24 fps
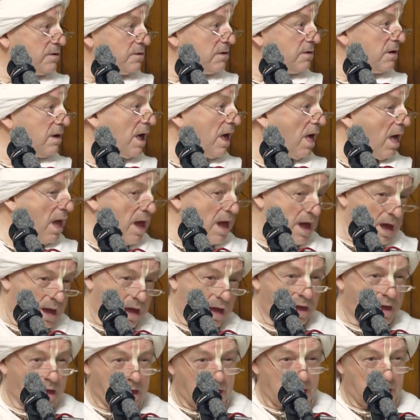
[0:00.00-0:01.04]
to die.
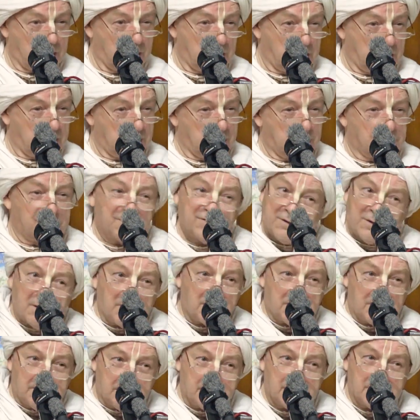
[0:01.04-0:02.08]

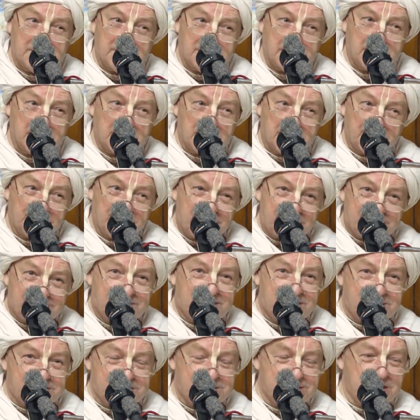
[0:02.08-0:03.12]
So
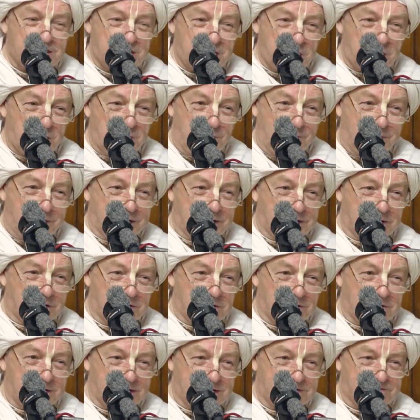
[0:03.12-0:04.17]
this is the human
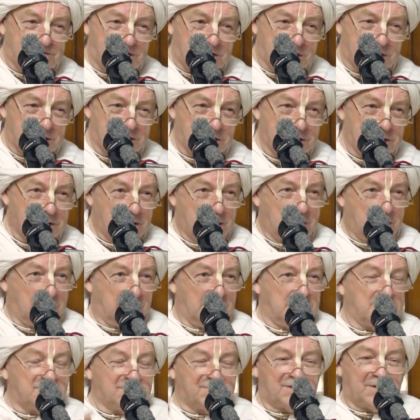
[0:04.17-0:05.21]
condition.
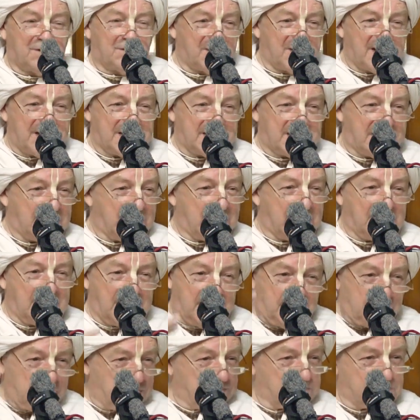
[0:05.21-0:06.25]
He was a great king.
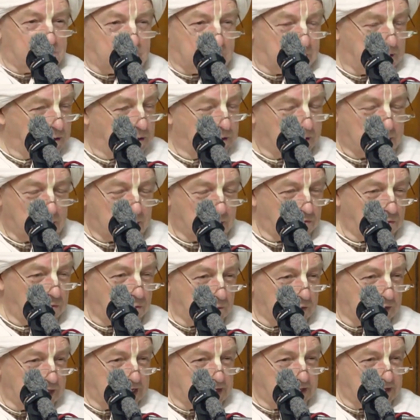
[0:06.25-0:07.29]
He was
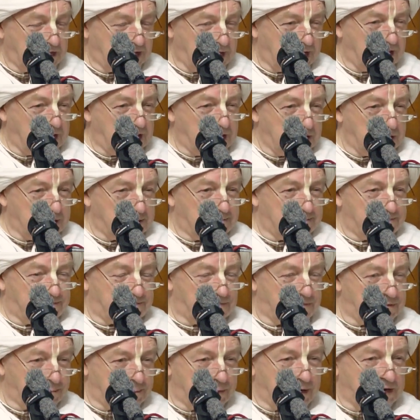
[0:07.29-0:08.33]
ruling the kingdom
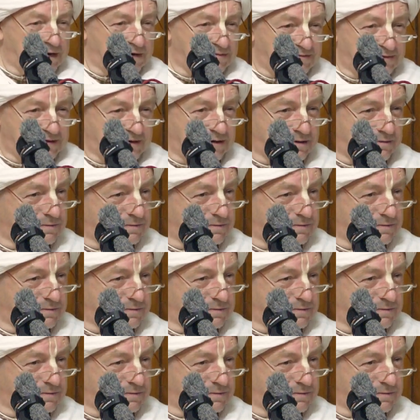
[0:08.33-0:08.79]
for the benefit